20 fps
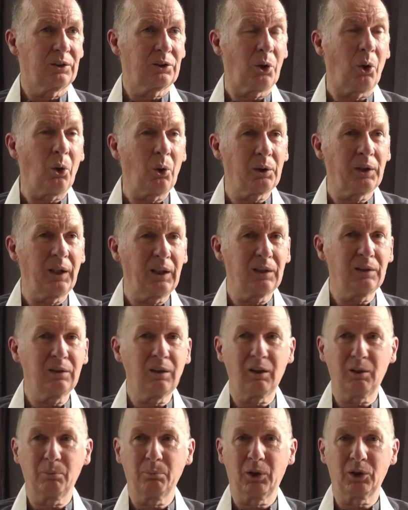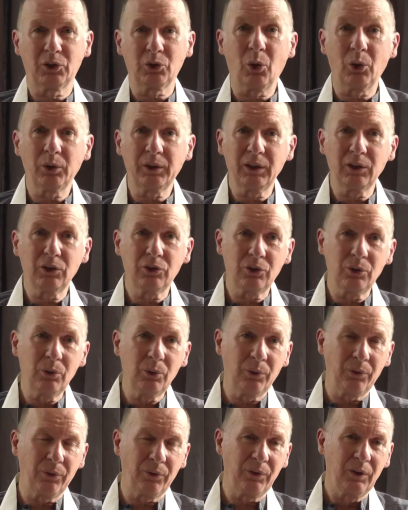talking Dharma, talking
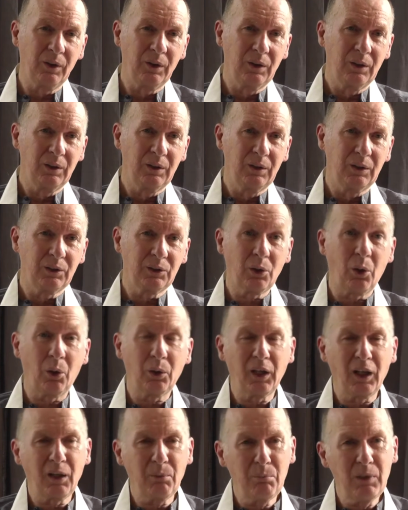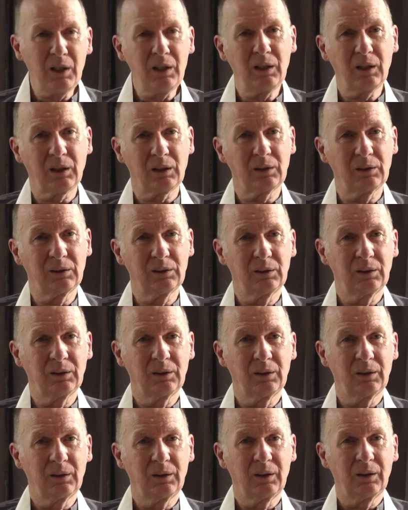truth, talking meaning,
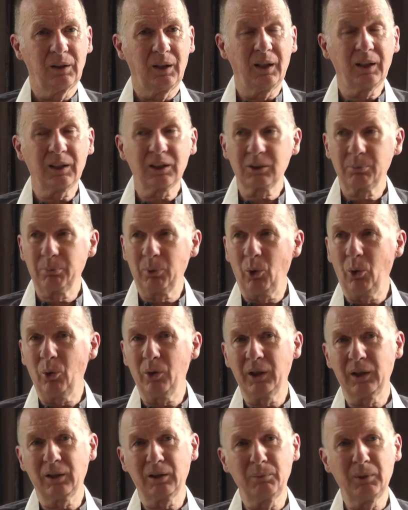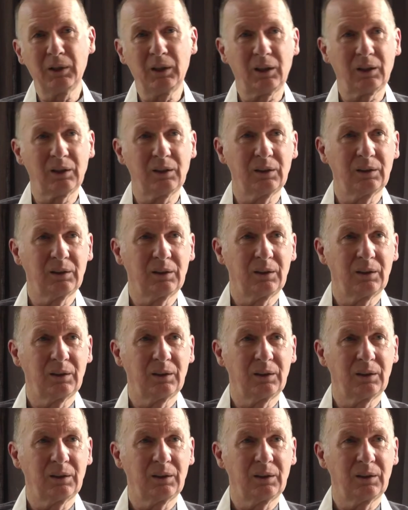exploring meaning.